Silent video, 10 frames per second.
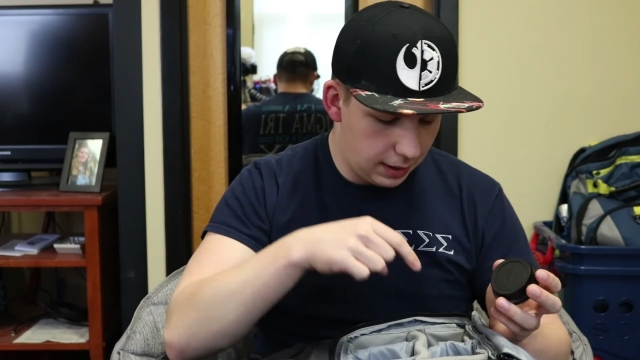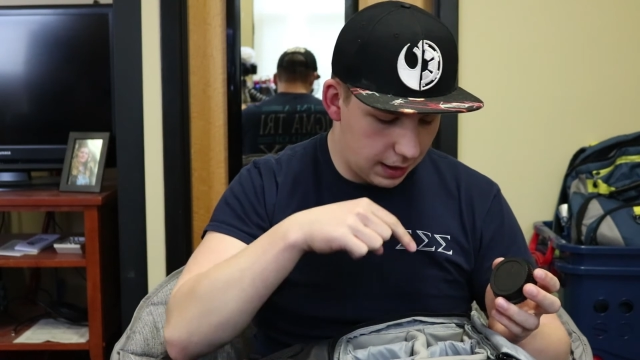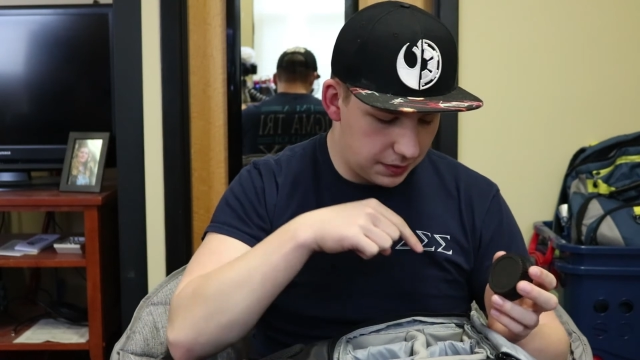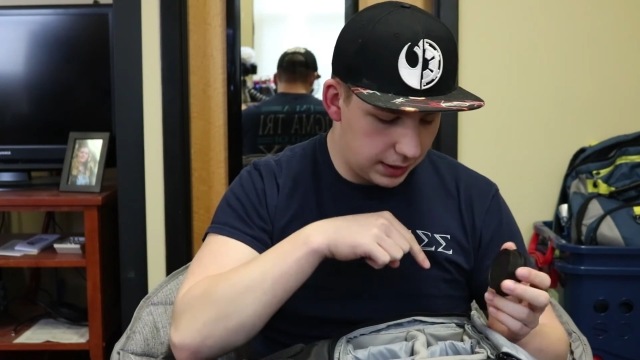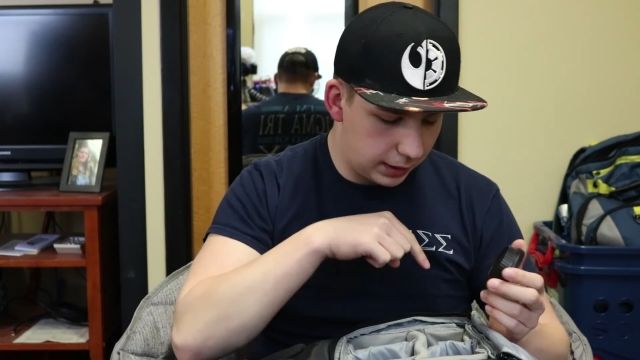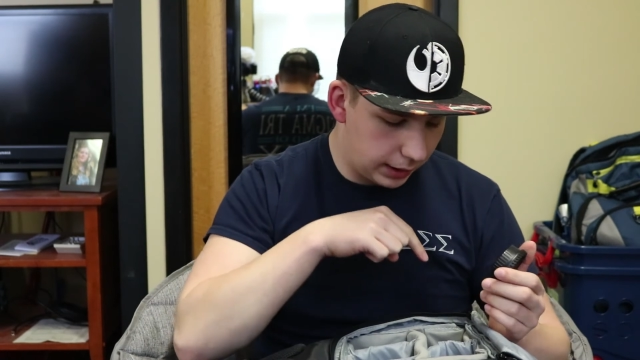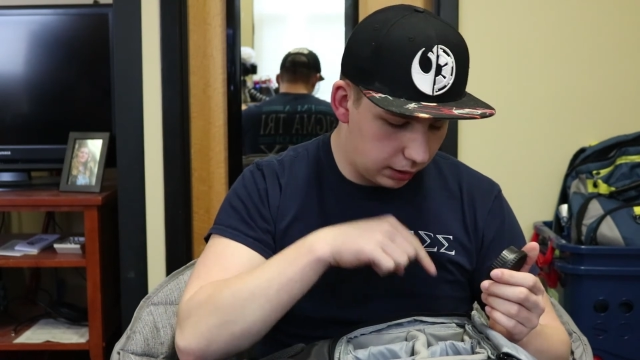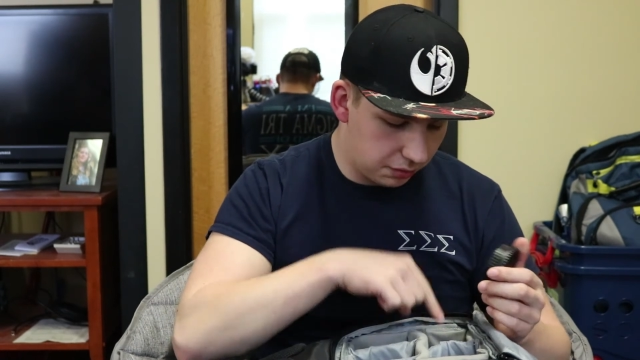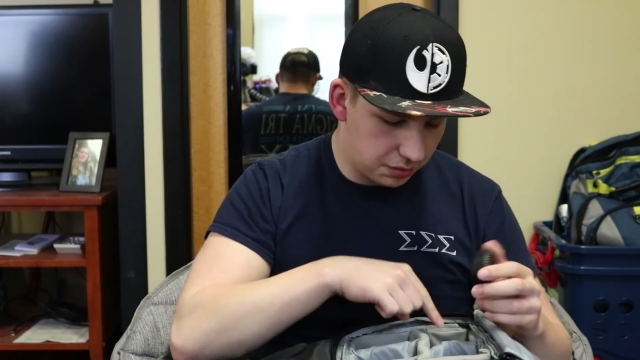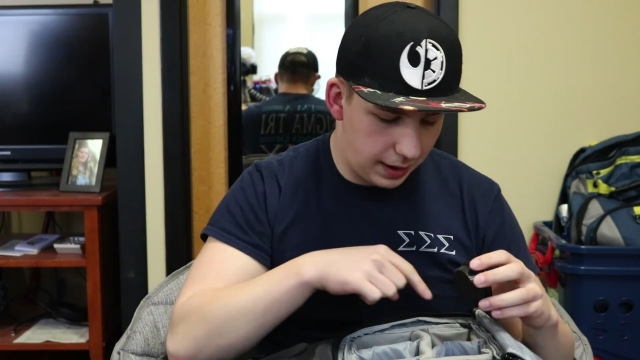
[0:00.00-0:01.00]
And then I
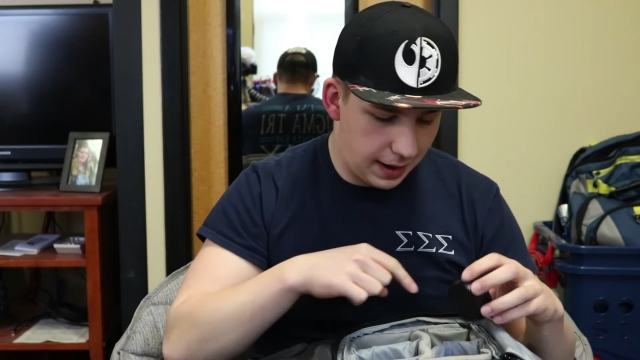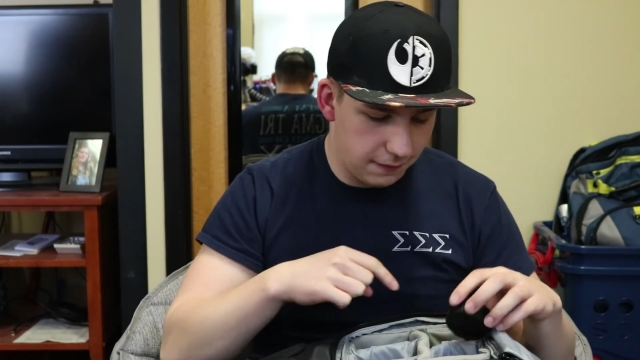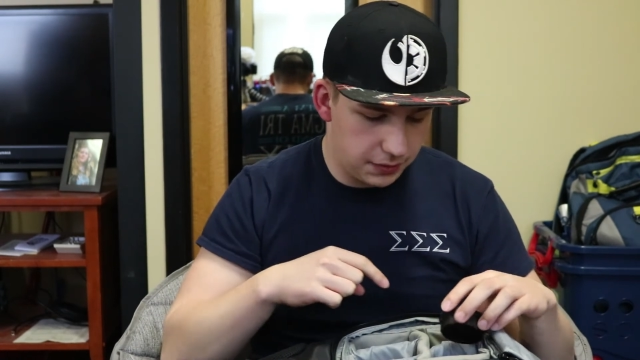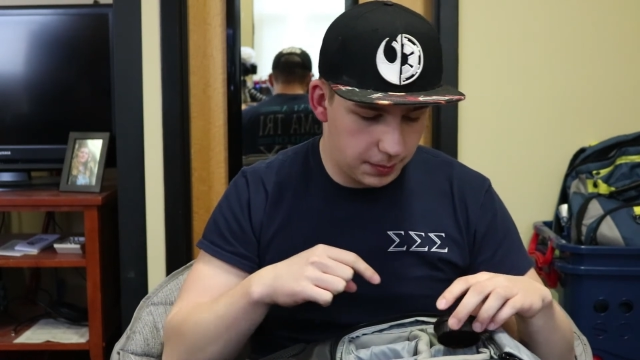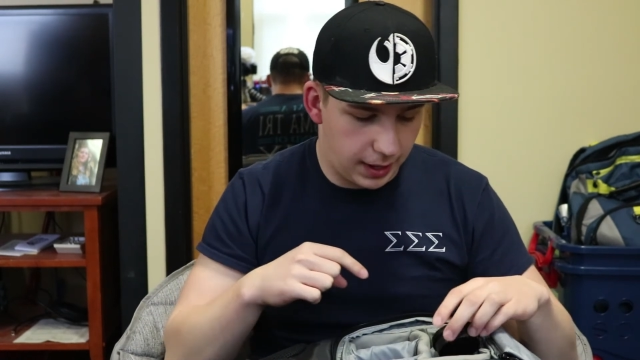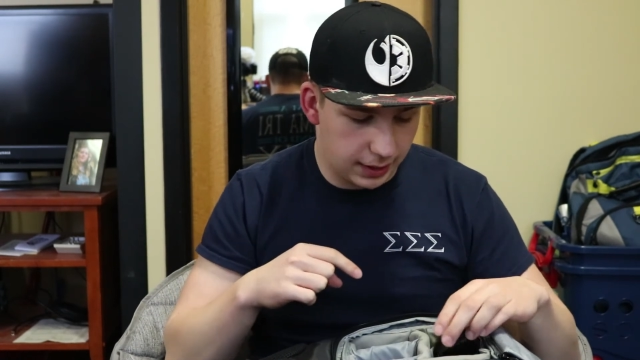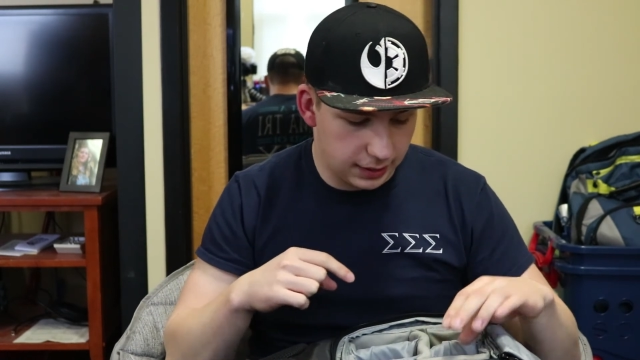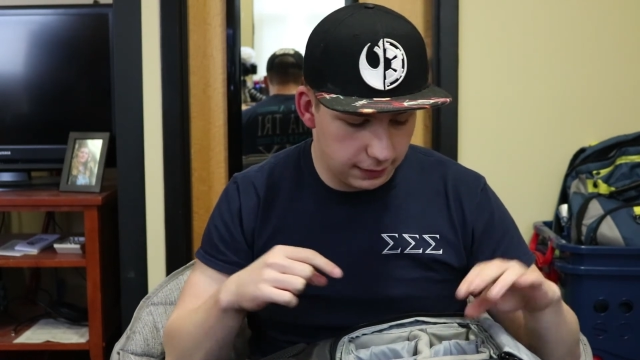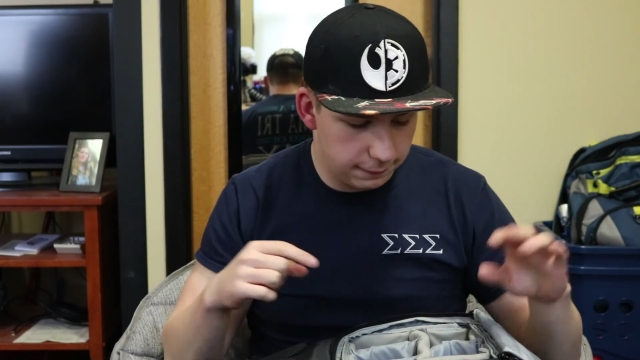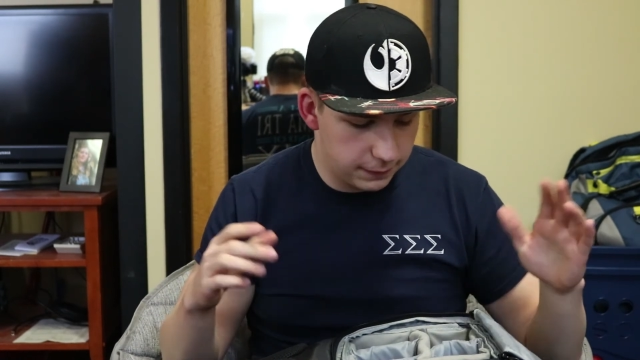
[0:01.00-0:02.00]
also have the
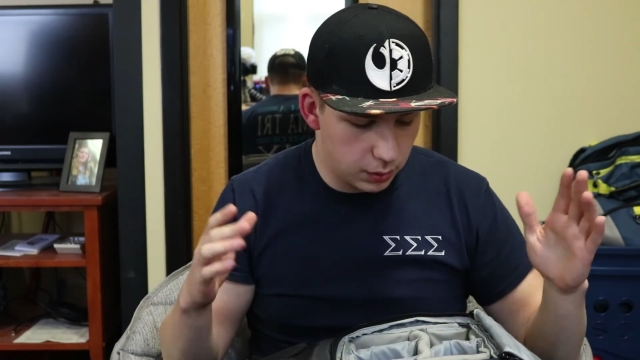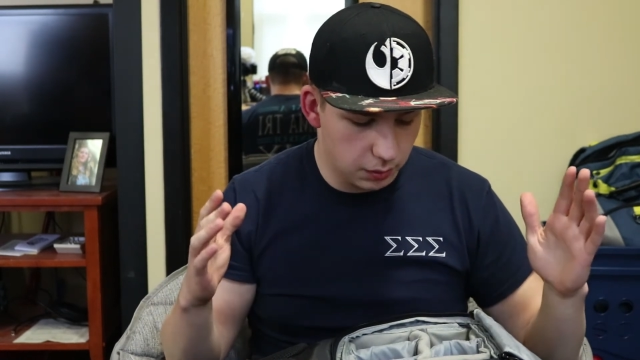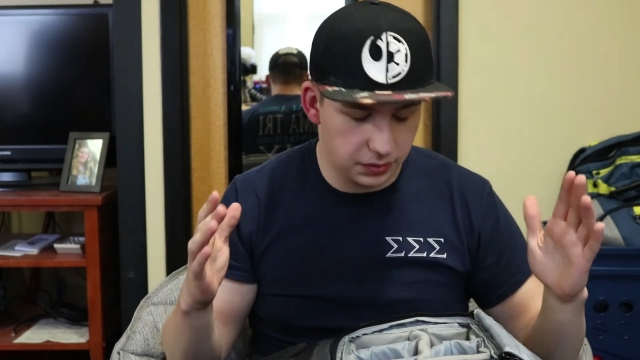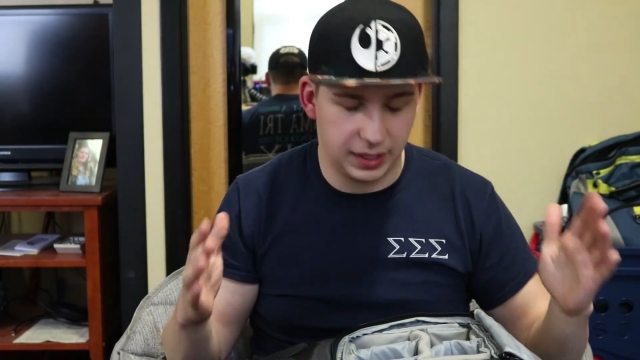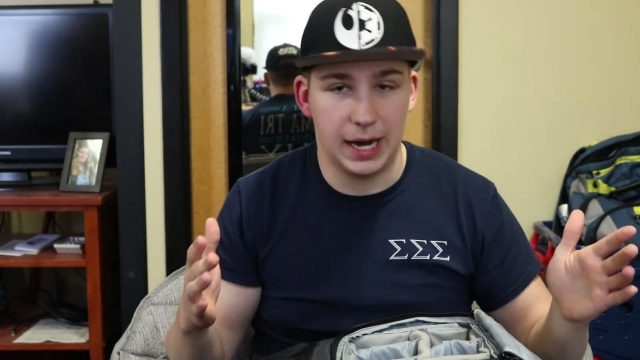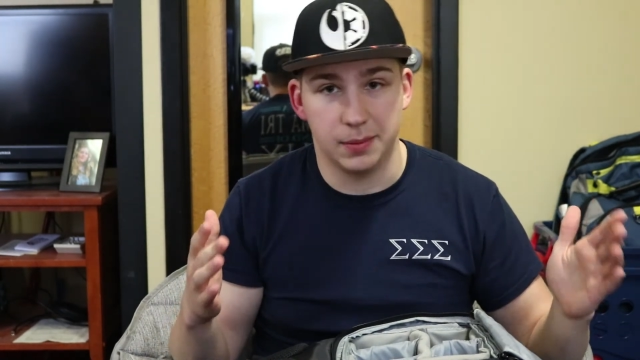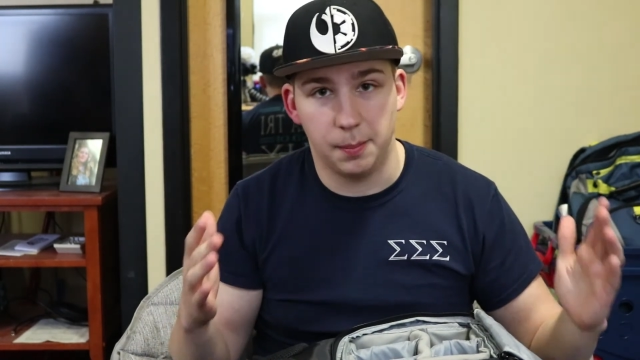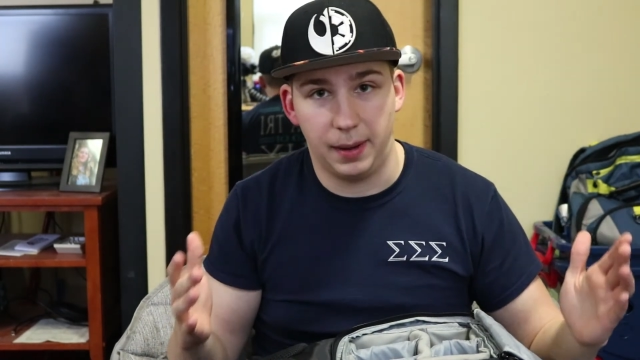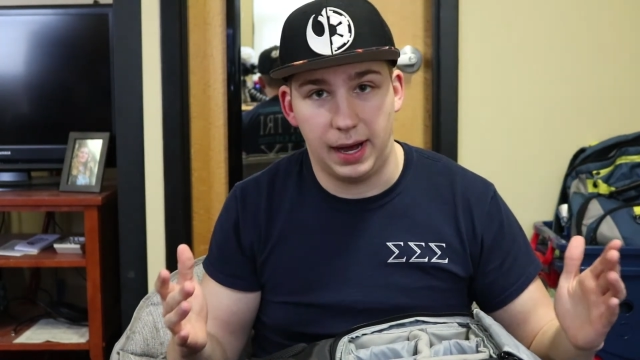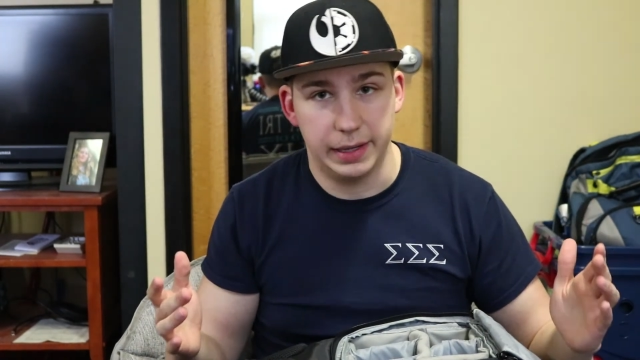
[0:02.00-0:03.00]
pocket for the camera
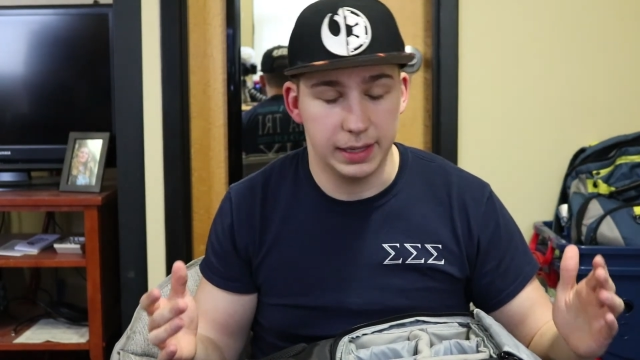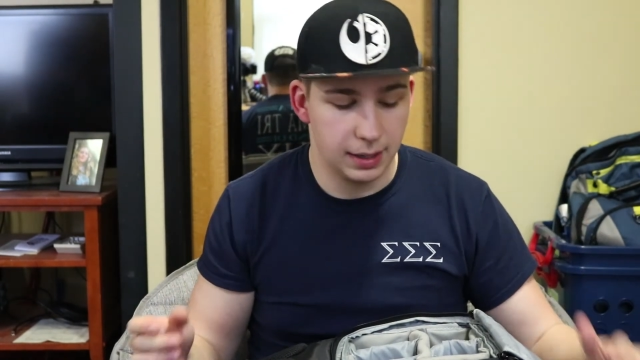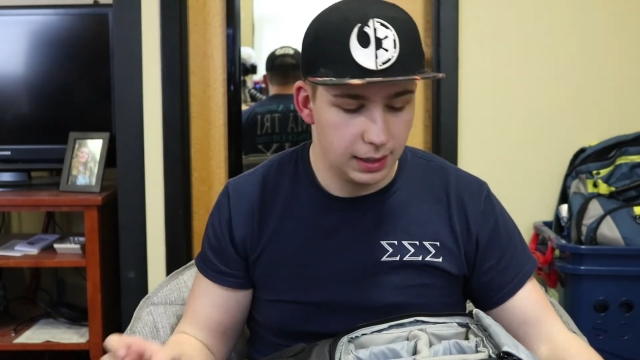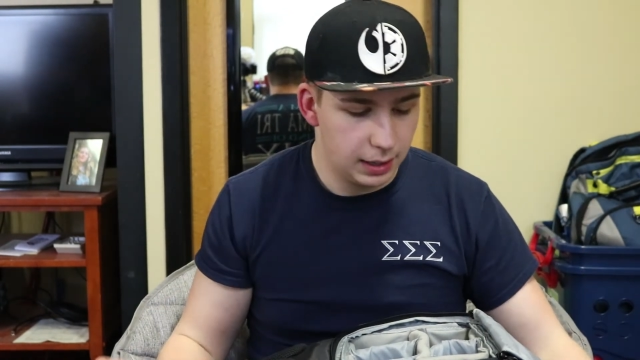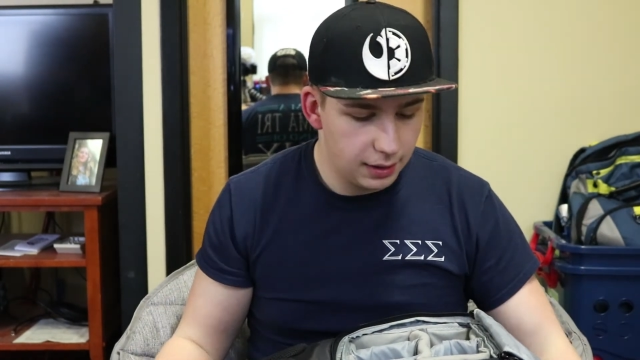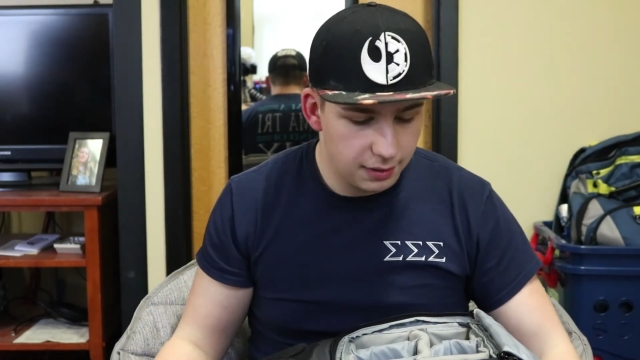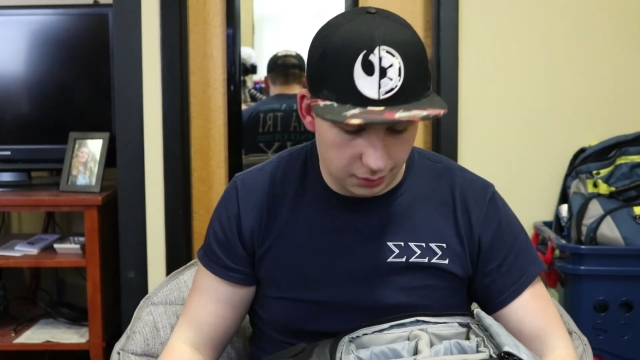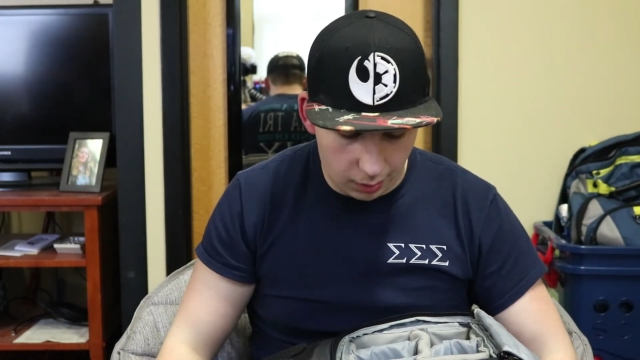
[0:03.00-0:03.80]
body. So